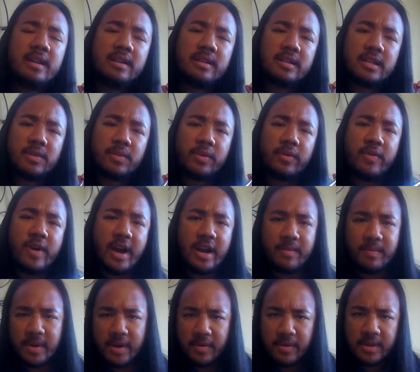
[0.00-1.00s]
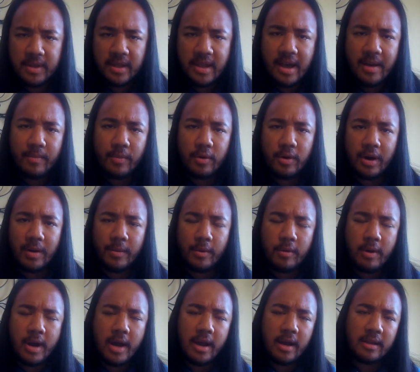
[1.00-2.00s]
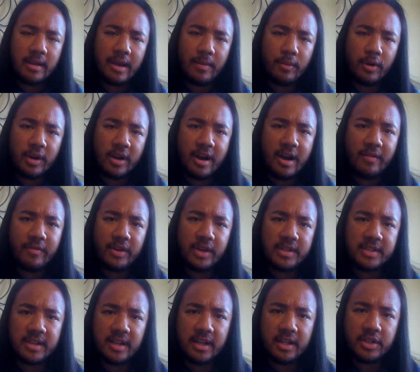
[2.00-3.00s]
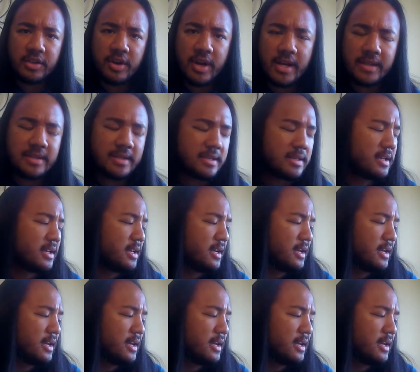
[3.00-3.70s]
This has provided me with a lot more MOI, a lot more confidence at address.